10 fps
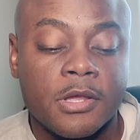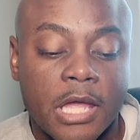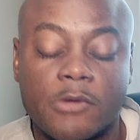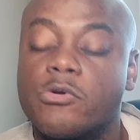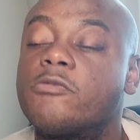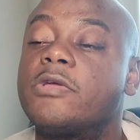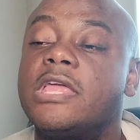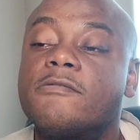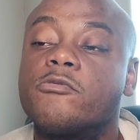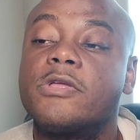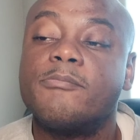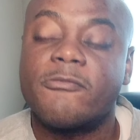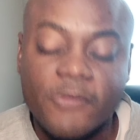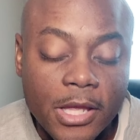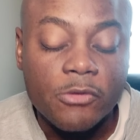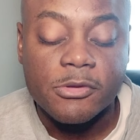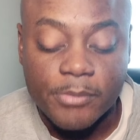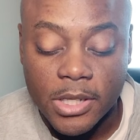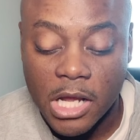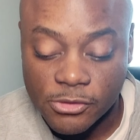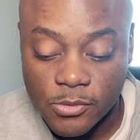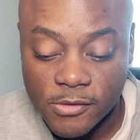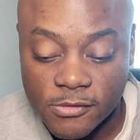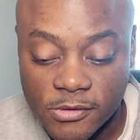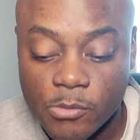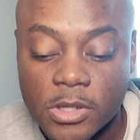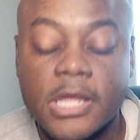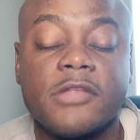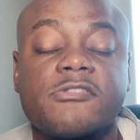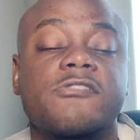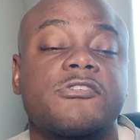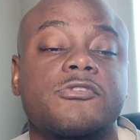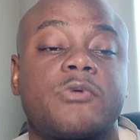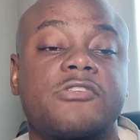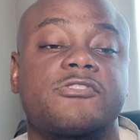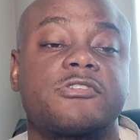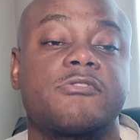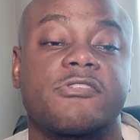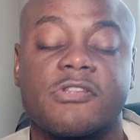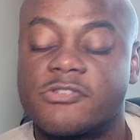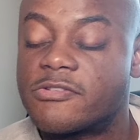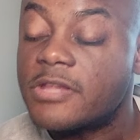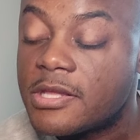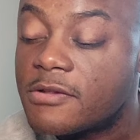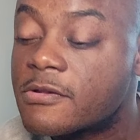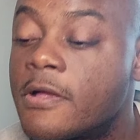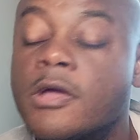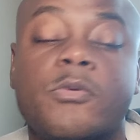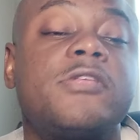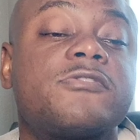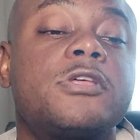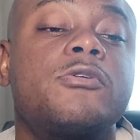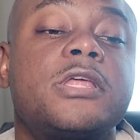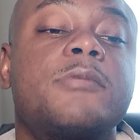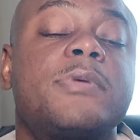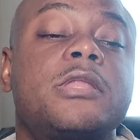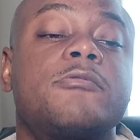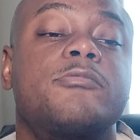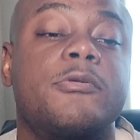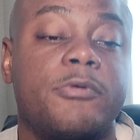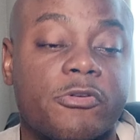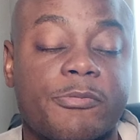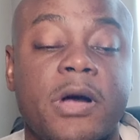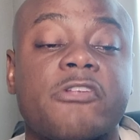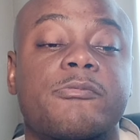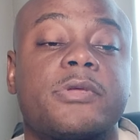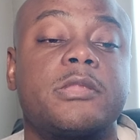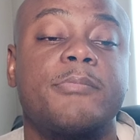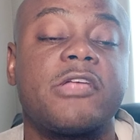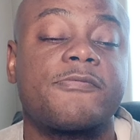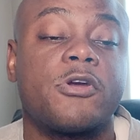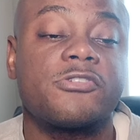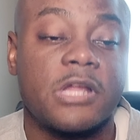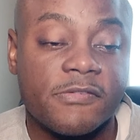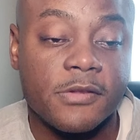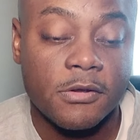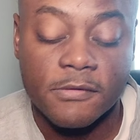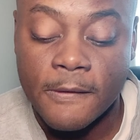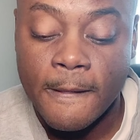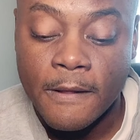And if we even fail to pick our choices and we get into situationships such as these, we still need to be responsible, be the best version of ourselves.